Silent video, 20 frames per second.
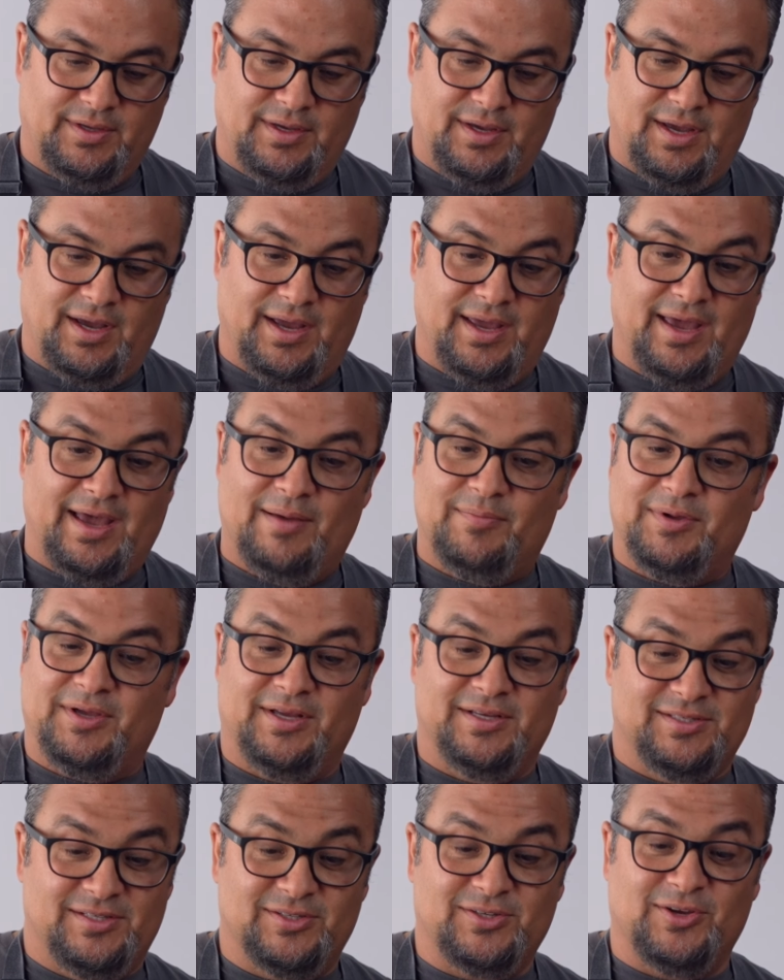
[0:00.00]
I am,
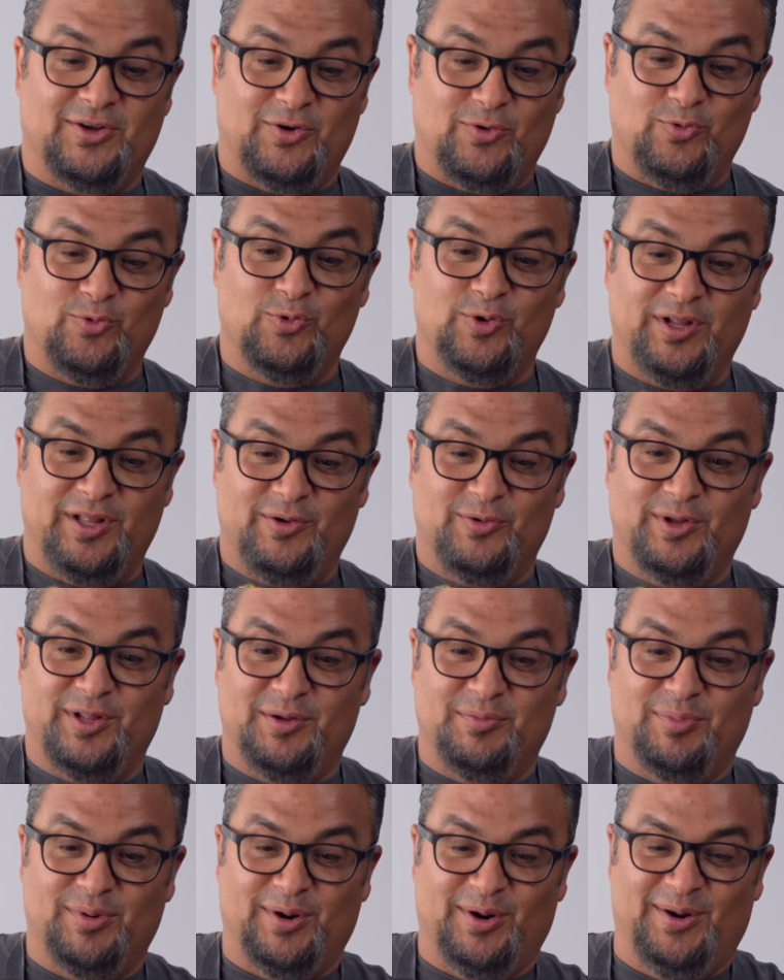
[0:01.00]
because it's gonna
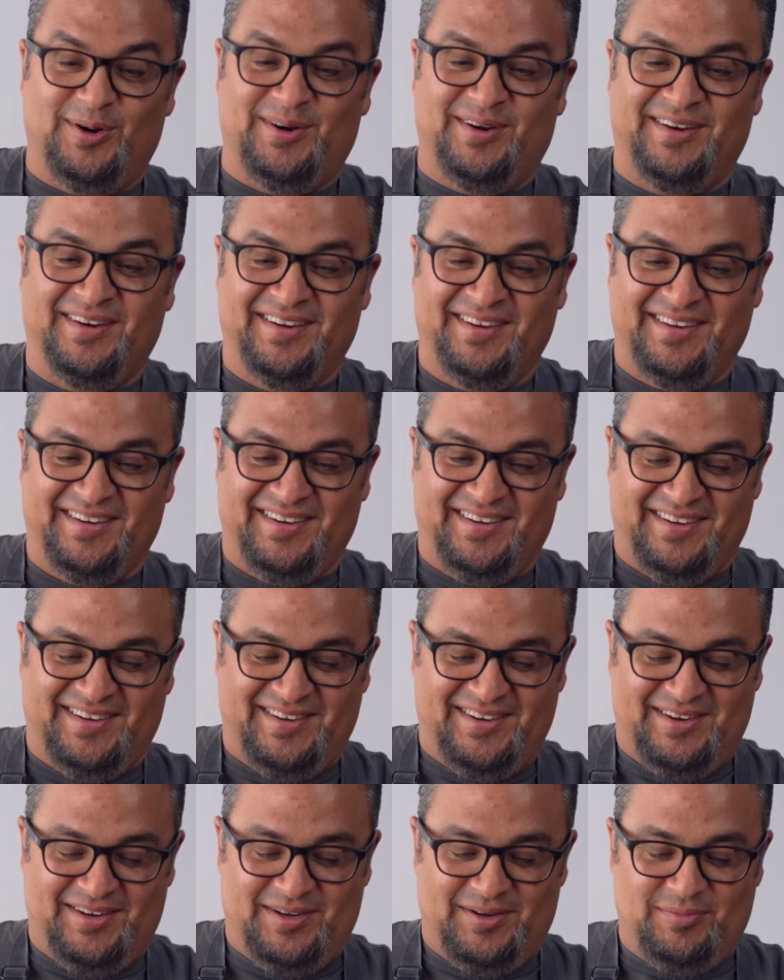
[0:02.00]
really burn.
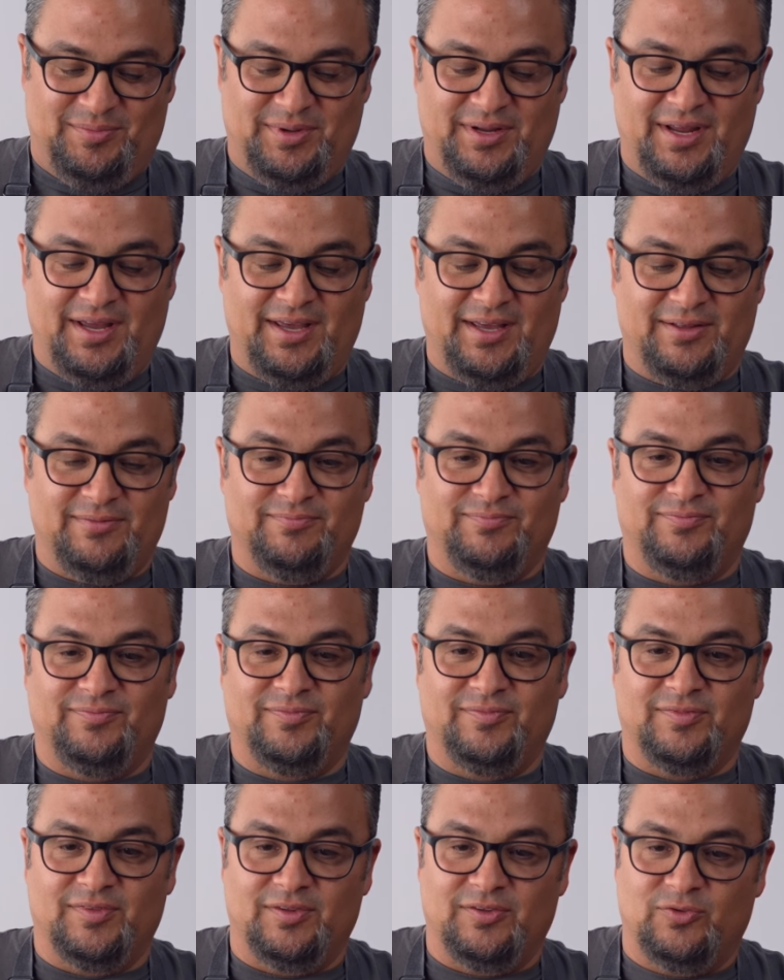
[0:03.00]
But hey,
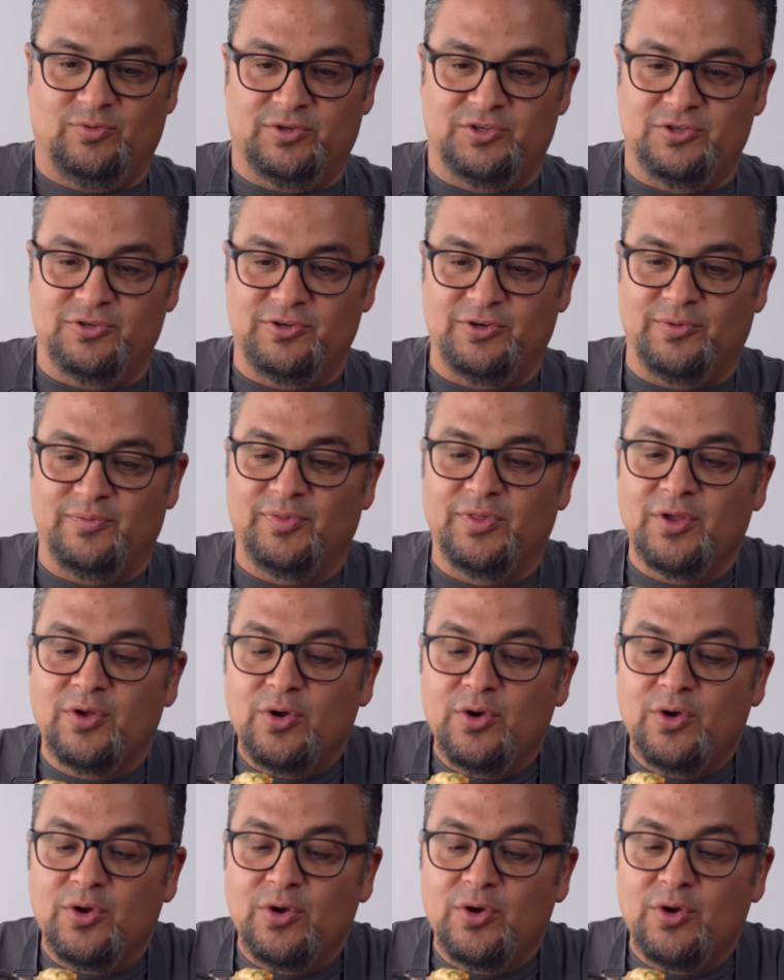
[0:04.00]
that's what you do.